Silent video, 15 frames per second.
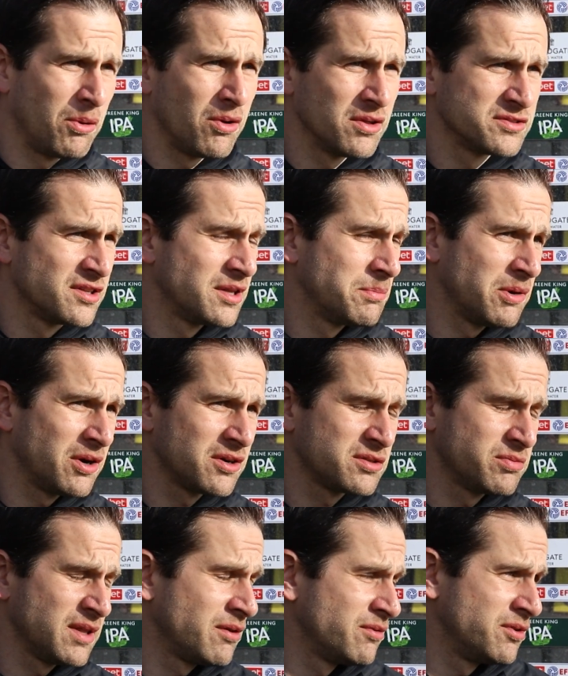balls in the
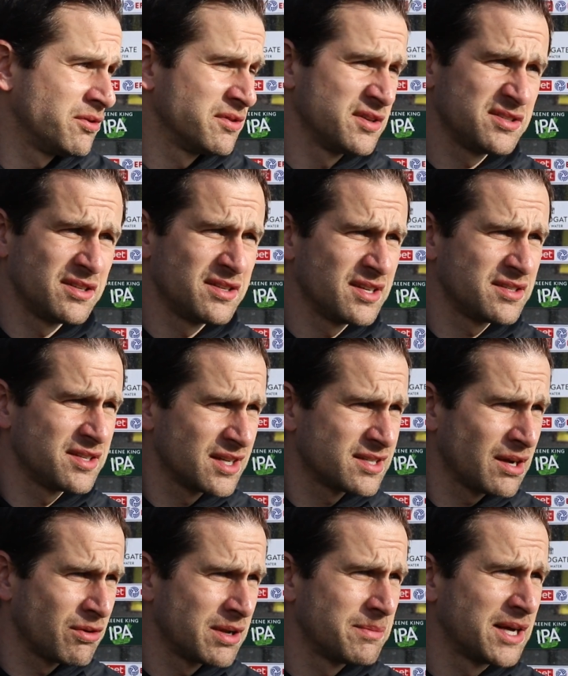box without knowing the
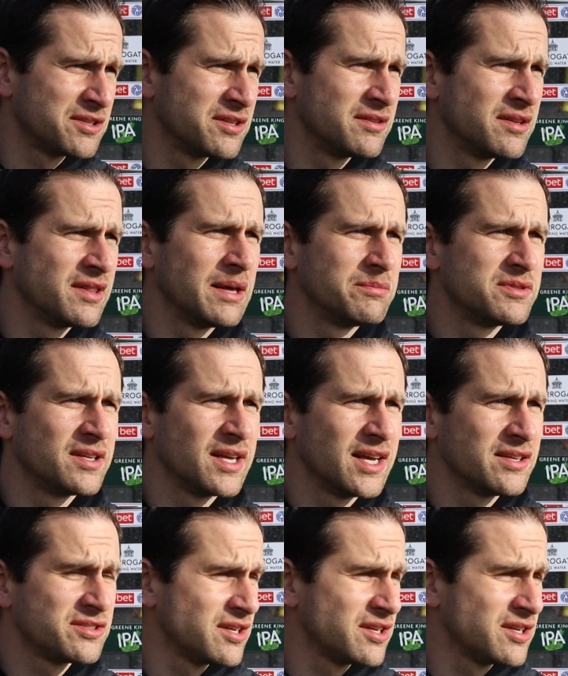statistics, I would imagine, than them today.